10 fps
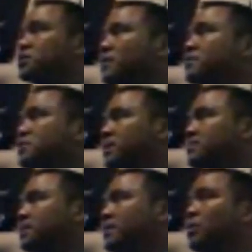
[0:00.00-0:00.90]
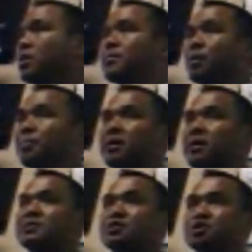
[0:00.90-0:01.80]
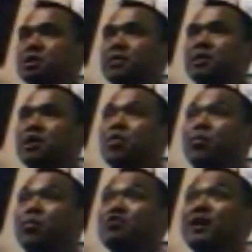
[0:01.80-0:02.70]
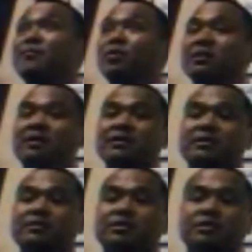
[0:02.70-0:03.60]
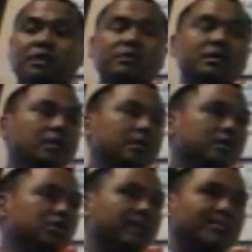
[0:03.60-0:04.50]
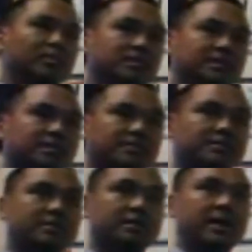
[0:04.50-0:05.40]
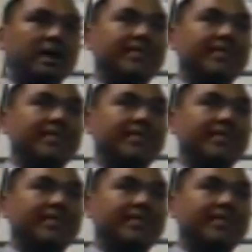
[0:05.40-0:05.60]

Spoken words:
More shelf space, meaning more products to show. When you have more Cutco to show, you make more sales.